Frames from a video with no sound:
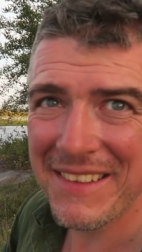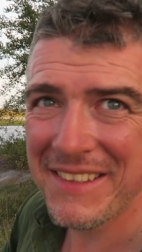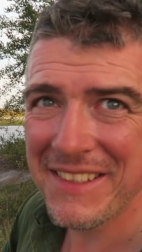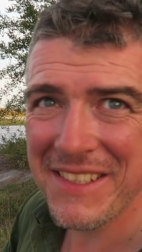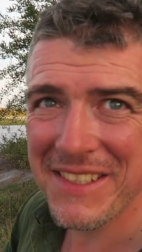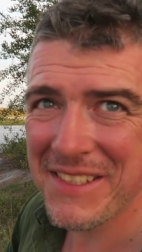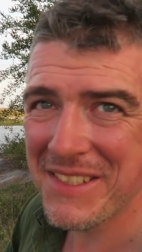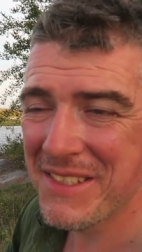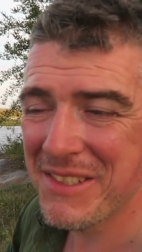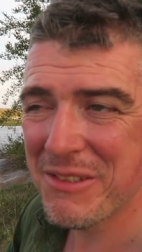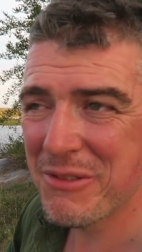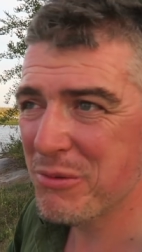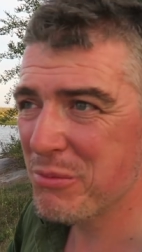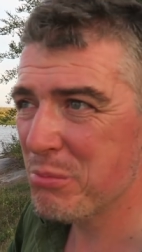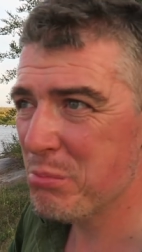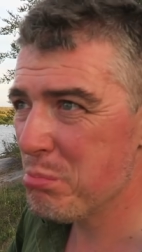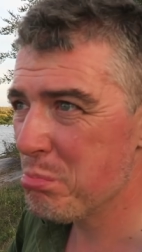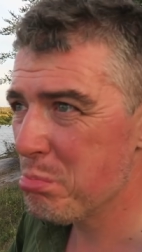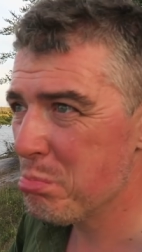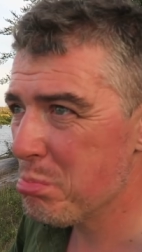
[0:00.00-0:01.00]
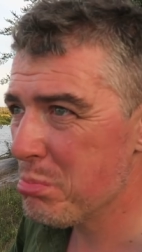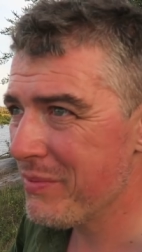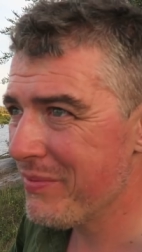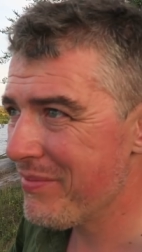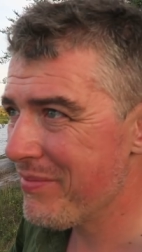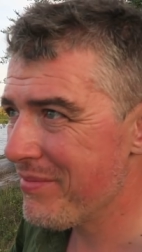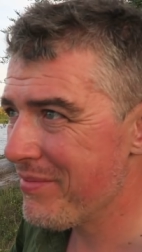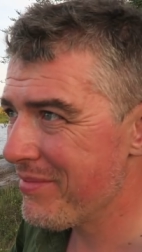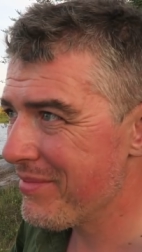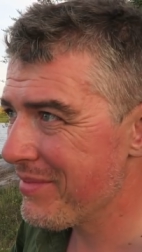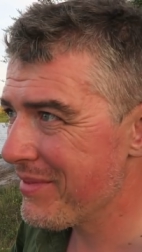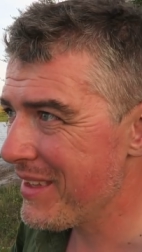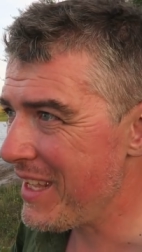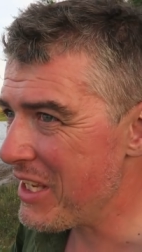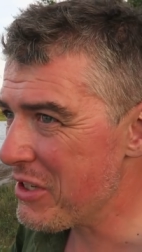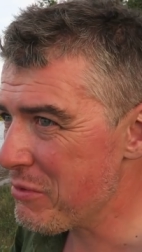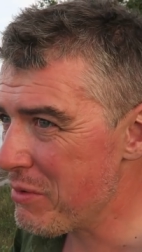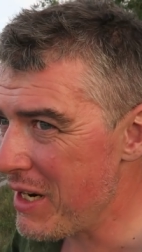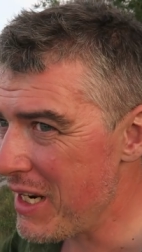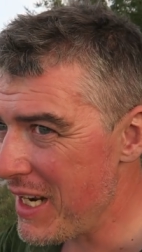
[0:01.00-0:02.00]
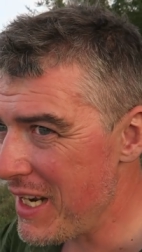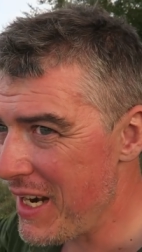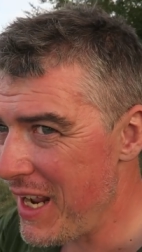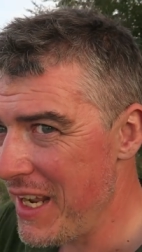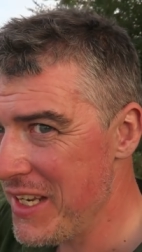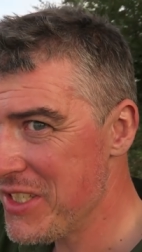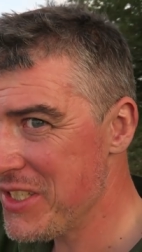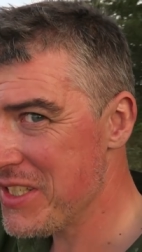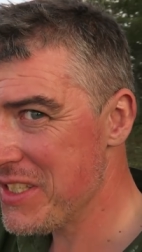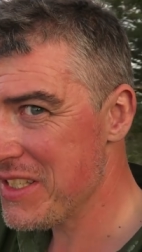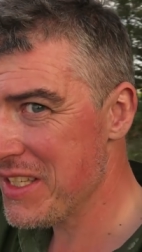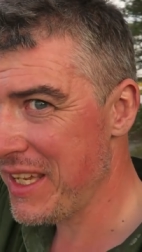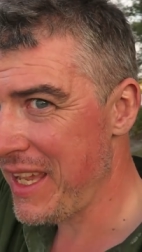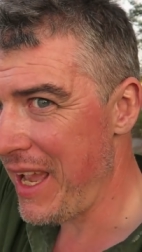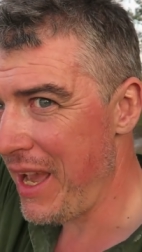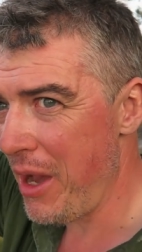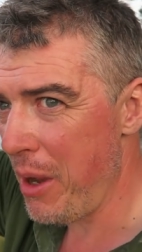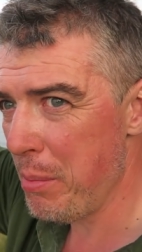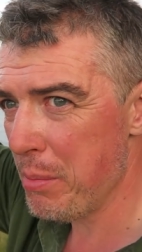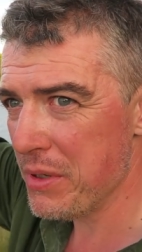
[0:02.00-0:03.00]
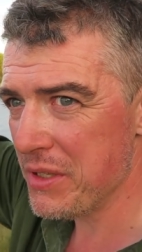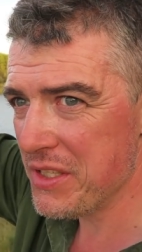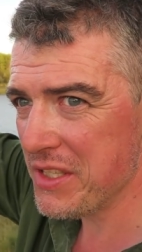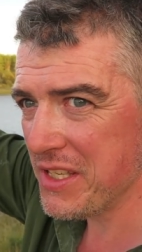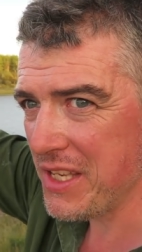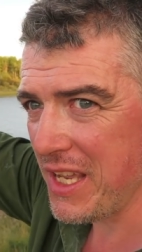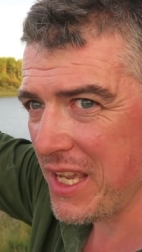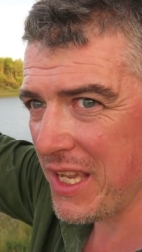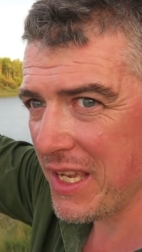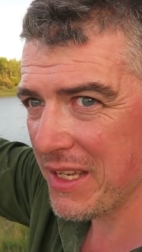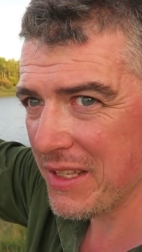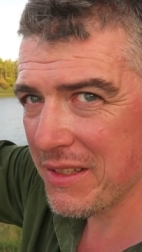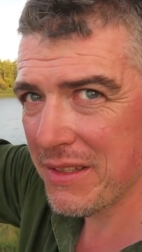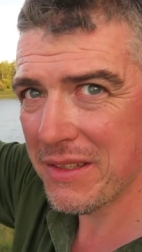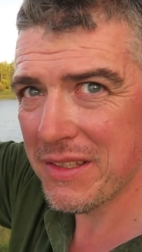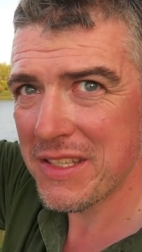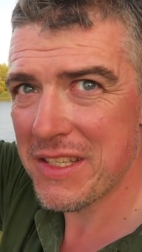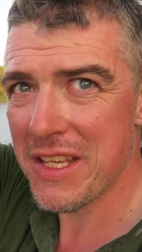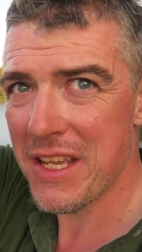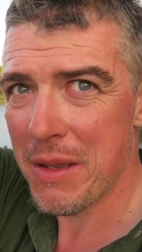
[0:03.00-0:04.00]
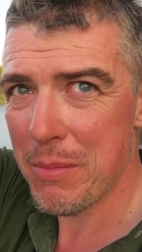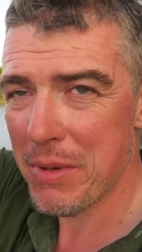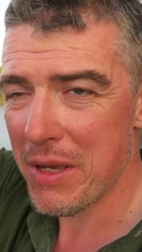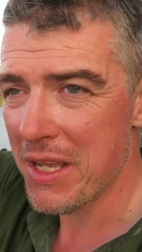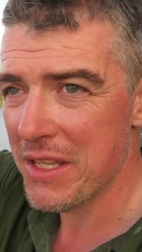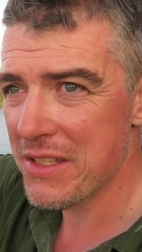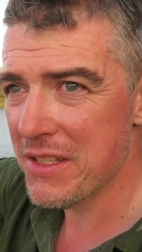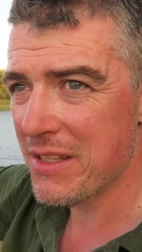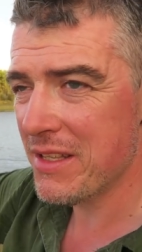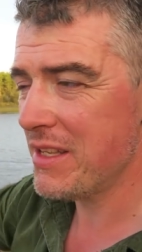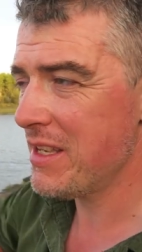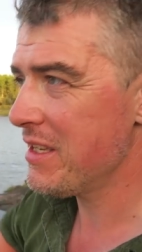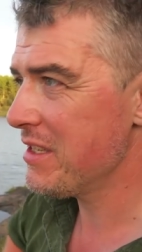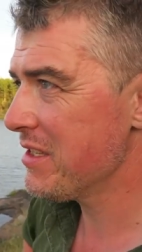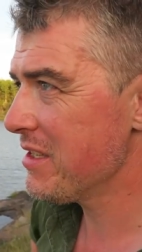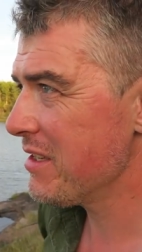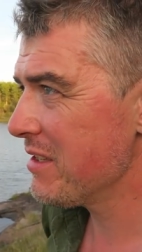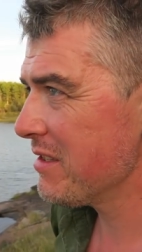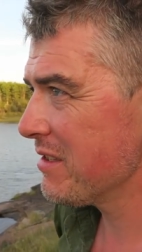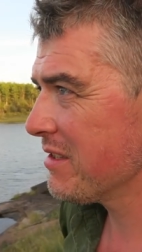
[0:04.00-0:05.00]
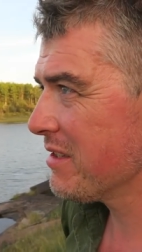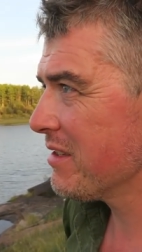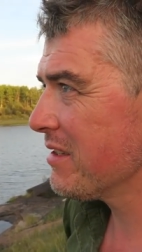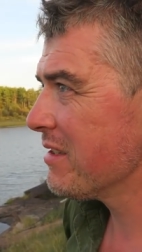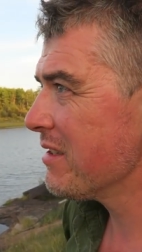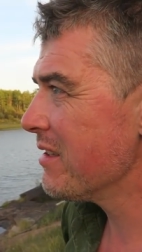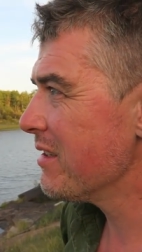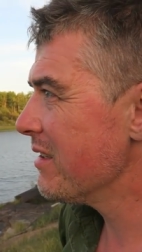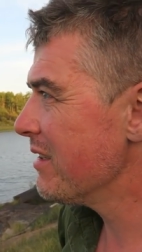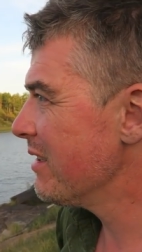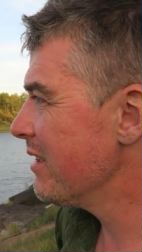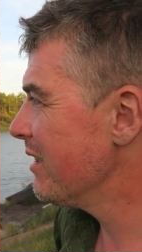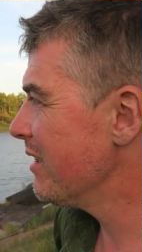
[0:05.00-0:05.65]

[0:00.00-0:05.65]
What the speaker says: just it's really nice just to get up and see a bit into the distance and